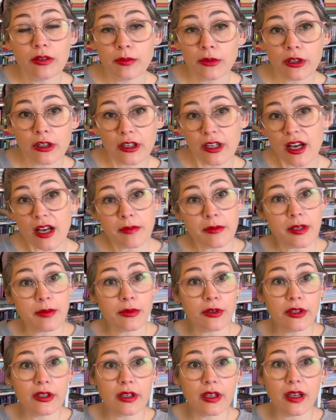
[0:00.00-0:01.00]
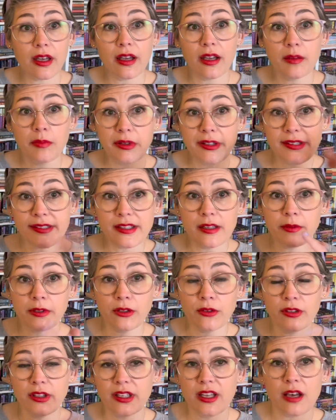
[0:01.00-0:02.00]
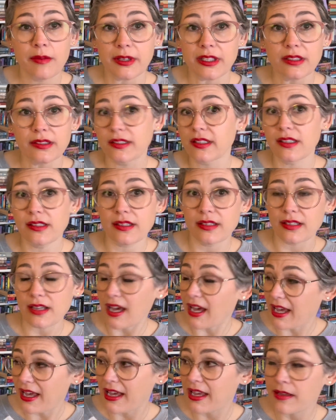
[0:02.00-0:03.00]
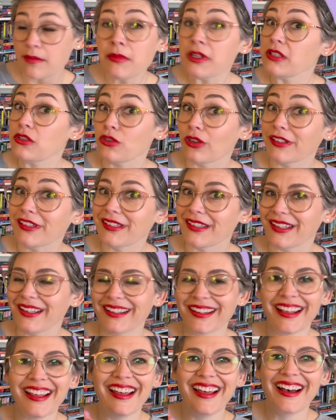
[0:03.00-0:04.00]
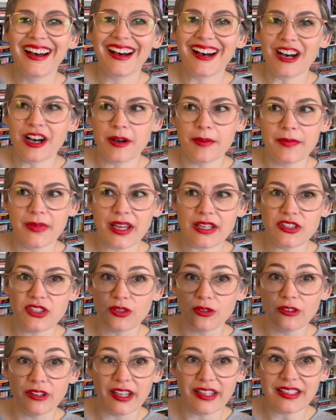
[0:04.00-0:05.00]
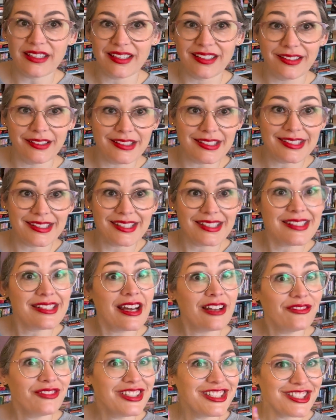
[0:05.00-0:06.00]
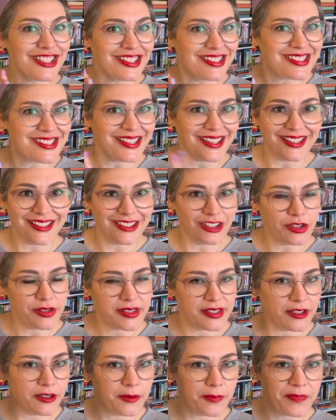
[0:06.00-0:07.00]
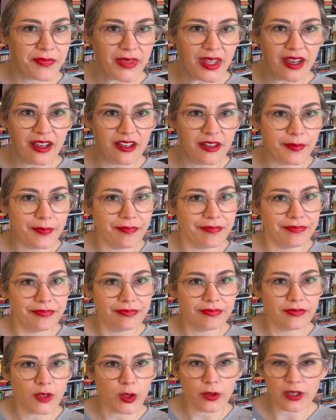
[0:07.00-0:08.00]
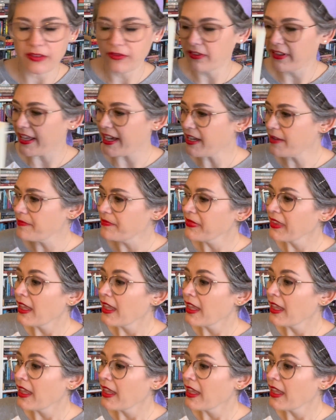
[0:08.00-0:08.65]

Murakami book, please let me know in the comments, because I'm interested. I do like at least his nonfiction style. So hooray for that.